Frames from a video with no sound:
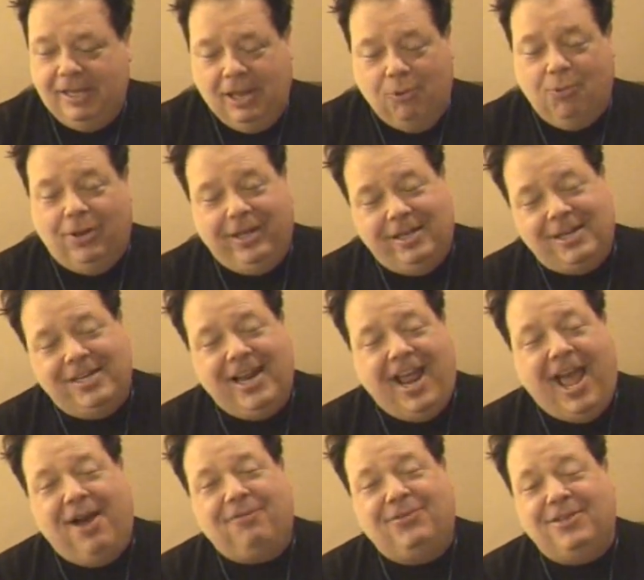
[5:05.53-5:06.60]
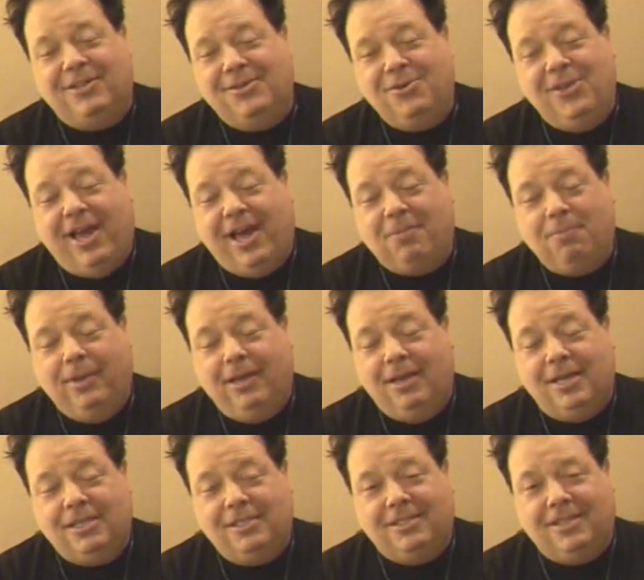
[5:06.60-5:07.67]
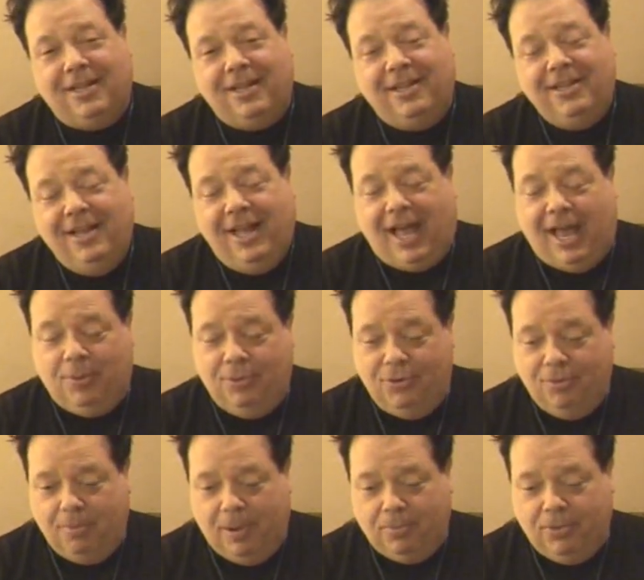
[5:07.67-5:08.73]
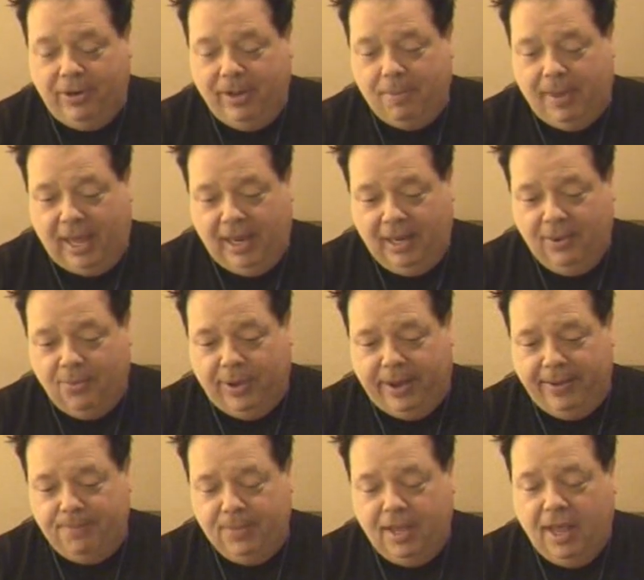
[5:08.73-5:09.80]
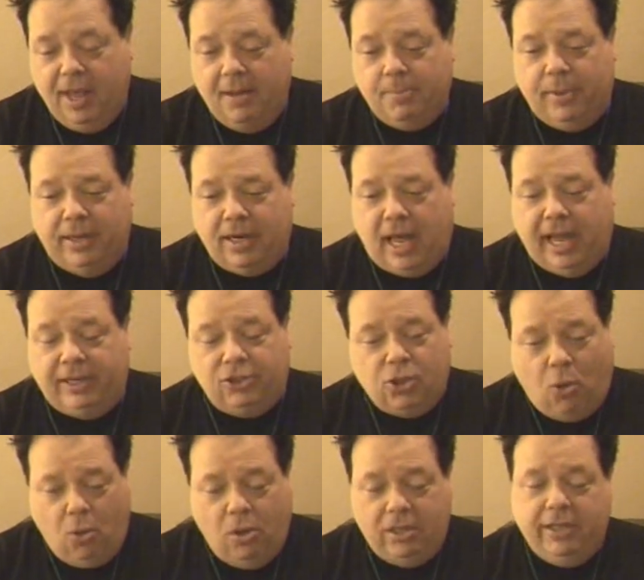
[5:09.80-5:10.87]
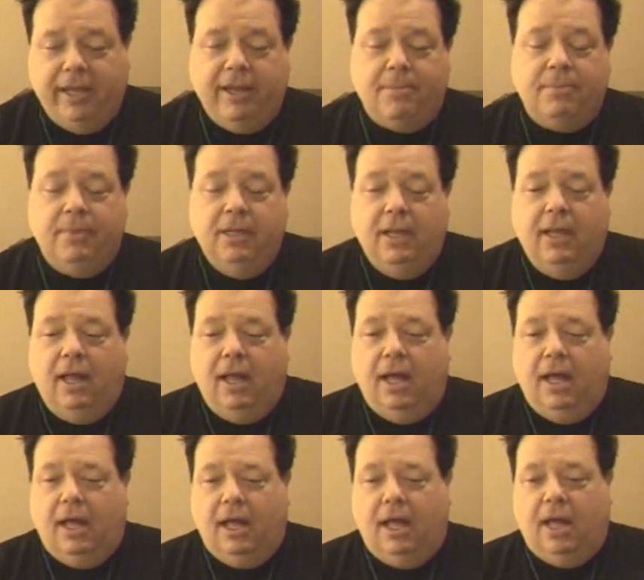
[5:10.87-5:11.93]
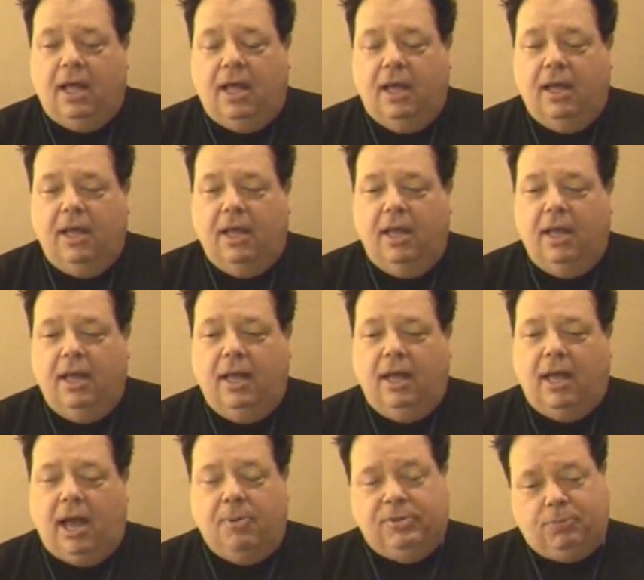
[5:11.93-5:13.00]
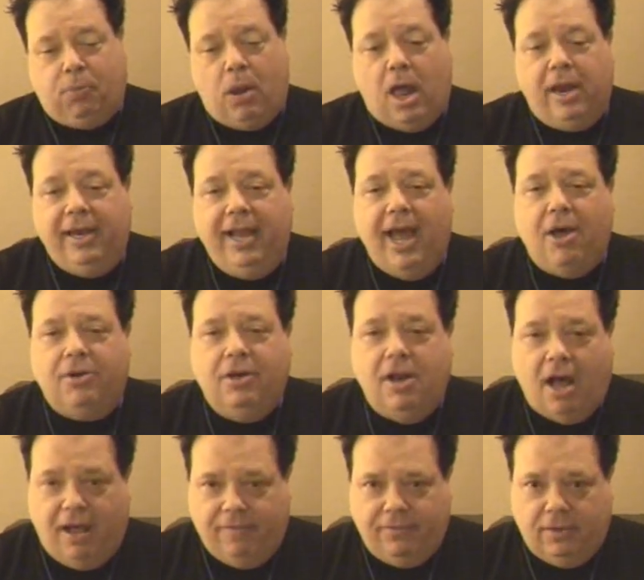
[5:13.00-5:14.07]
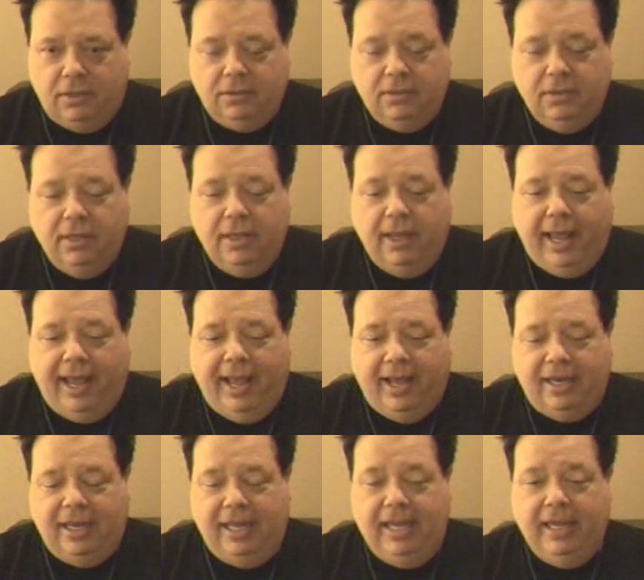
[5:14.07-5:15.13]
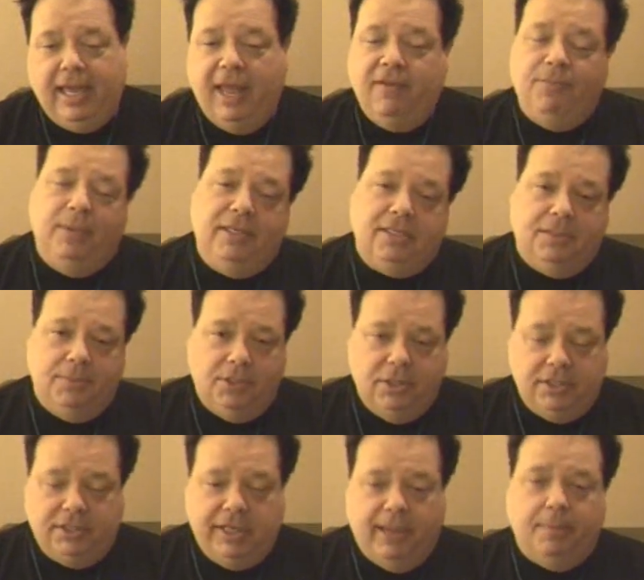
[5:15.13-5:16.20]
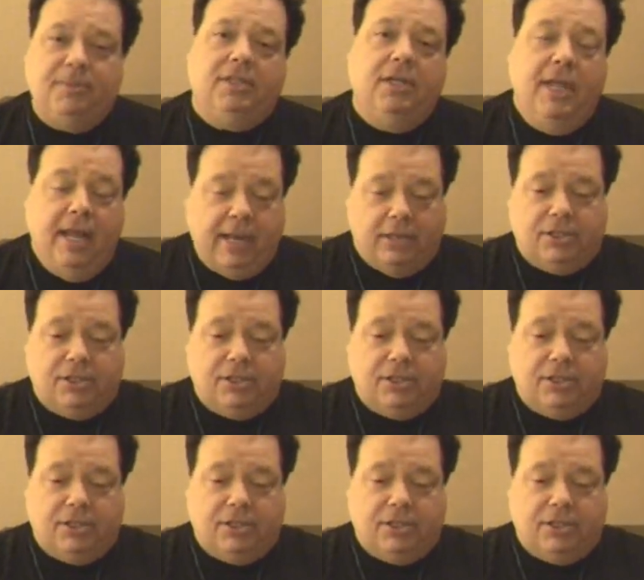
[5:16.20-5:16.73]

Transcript: He really didn't have to do that because I would remember him anyway. But I told him I was plotting out a novel, and he gave me some good tips.